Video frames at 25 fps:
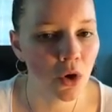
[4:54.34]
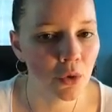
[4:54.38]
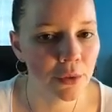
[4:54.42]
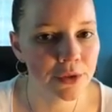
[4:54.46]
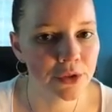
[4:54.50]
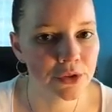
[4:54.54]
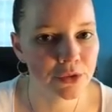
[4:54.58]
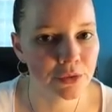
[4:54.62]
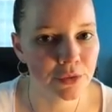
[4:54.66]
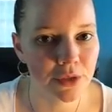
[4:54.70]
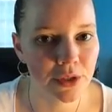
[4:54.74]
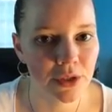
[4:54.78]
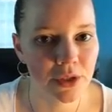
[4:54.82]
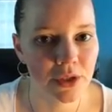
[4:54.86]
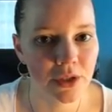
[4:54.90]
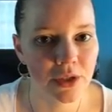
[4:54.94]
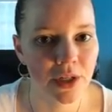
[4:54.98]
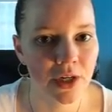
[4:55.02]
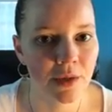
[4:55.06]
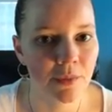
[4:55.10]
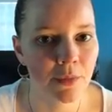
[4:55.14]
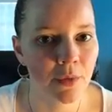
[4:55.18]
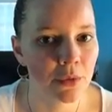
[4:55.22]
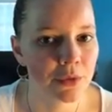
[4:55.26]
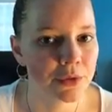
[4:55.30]
always really
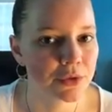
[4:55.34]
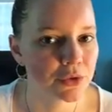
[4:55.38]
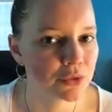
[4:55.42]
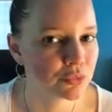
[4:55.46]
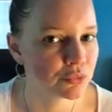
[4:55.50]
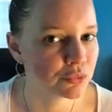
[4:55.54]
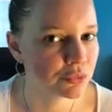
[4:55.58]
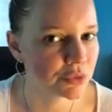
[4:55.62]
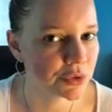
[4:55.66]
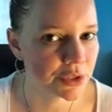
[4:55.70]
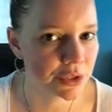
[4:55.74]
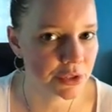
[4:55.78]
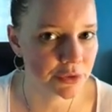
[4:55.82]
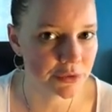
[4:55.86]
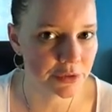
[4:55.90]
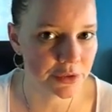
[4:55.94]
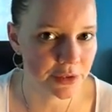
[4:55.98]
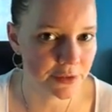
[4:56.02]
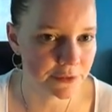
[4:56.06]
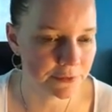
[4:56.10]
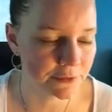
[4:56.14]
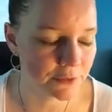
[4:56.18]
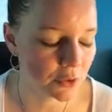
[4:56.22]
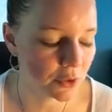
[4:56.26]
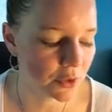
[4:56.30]
good. I'm always really,
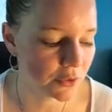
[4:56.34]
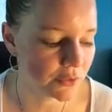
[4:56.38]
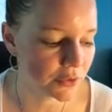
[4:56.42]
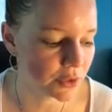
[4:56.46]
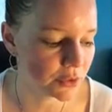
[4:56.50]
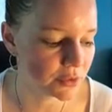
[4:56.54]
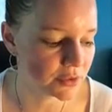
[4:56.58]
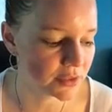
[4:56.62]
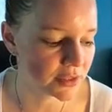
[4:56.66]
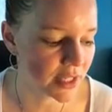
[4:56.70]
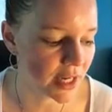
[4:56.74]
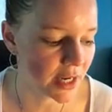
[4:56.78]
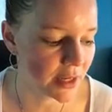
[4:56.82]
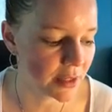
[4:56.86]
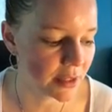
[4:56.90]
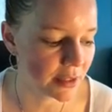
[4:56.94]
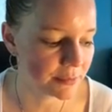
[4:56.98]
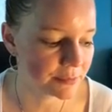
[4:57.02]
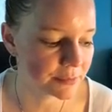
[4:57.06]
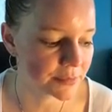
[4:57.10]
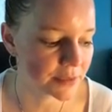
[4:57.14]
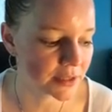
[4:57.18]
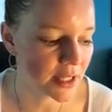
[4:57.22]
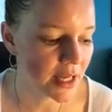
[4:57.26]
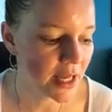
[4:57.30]
really full at those
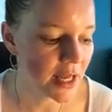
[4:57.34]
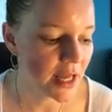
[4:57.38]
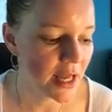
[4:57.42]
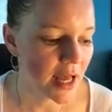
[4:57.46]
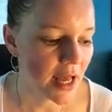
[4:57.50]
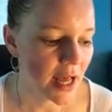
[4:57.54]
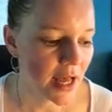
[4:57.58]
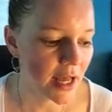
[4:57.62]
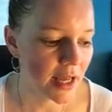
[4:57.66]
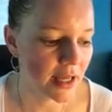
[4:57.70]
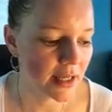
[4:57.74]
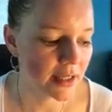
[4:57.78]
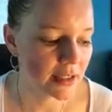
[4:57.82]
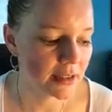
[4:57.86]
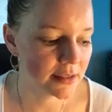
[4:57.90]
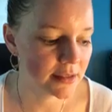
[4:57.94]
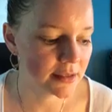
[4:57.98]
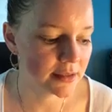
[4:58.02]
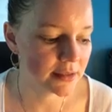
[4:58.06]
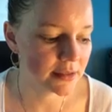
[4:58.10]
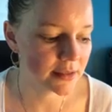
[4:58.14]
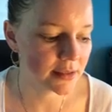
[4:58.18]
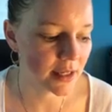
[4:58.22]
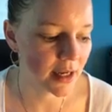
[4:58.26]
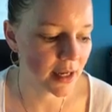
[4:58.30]
times.
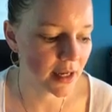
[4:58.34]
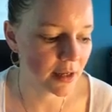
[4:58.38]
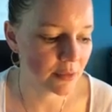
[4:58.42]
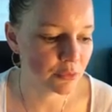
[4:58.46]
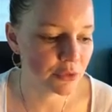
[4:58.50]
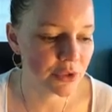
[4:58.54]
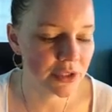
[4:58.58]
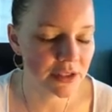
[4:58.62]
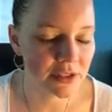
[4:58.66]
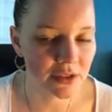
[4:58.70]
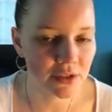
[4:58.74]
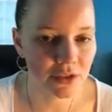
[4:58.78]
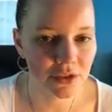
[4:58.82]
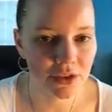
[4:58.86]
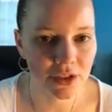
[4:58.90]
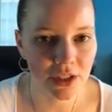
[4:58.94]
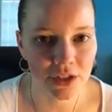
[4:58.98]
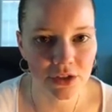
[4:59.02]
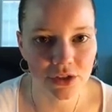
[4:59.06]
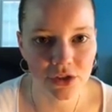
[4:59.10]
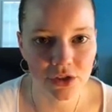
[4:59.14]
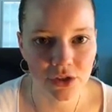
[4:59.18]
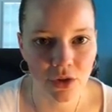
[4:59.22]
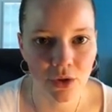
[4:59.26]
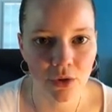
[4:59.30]
And research
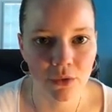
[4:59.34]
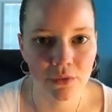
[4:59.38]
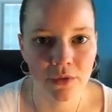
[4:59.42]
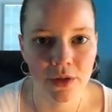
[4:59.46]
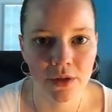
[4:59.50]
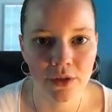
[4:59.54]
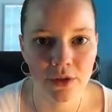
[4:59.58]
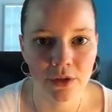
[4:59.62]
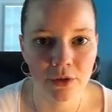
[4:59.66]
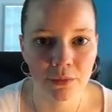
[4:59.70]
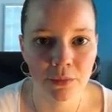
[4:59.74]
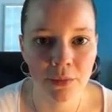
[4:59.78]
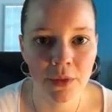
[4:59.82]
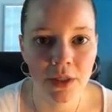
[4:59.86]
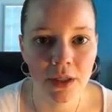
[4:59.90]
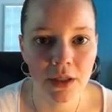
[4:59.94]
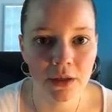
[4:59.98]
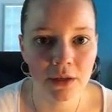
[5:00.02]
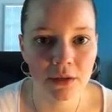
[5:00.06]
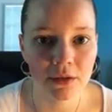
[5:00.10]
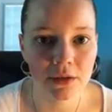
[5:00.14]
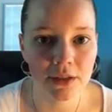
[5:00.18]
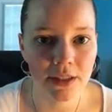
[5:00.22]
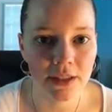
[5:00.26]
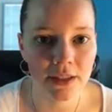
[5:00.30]
has shown that
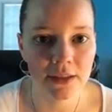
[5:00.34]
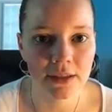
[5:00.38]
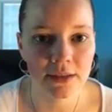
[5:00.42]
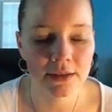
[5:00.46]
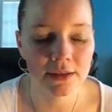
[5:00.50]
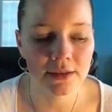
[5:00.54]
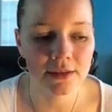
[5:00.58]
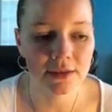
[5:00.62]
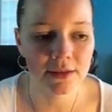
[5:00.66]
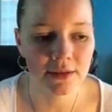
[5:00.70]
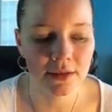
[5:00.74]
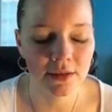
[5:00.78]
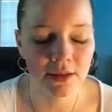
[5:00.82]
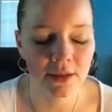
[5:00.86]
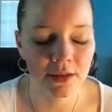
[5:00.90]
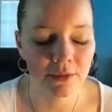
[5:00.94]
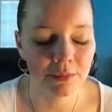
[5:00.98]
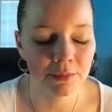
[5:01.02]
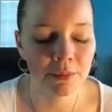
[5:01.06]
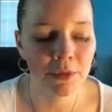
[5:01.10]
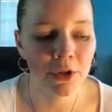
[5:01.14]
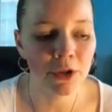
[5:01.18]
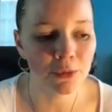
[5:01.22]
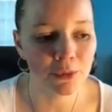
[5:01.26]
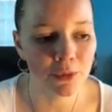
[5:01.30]
the
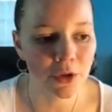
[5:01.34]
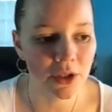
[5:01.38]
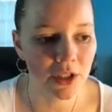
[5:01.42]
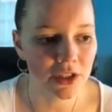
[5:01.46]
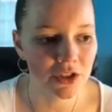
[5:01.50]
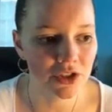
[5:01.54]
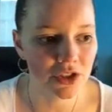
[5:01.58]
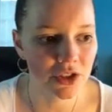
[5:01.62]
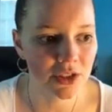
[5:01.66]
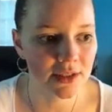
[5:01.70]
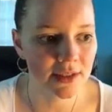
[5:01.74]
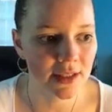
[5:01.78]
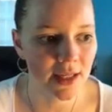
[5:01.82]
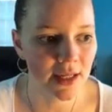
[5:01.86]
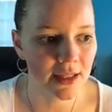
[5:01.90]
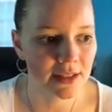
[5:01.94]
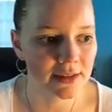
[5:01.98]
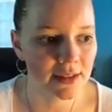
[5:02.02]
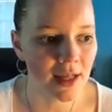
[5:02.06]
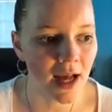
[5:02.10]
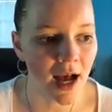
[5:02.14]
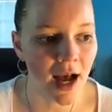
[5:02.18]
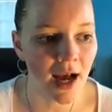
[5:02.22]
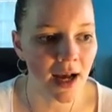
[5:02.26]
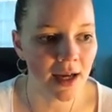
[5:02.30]
milk production is at
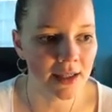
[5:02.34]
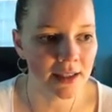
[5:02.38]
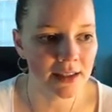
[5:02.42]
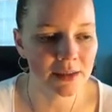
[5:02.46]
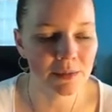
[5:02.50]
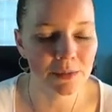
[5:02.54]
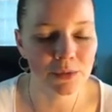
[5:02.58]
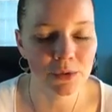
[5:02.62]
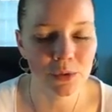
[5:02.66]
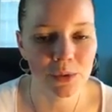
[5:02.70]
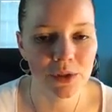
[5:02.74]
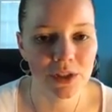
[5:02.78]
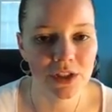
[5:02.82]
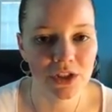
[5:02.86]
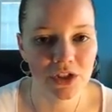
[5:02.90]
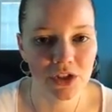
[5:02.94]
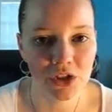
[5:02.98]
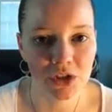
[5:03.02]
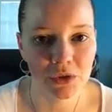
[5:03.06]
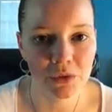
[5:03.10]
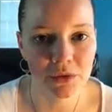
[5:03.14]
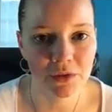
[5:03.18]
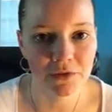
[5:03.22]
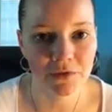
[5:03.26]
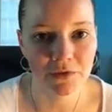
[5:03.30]
its highest between
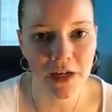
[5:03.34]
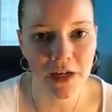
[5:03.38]
2 and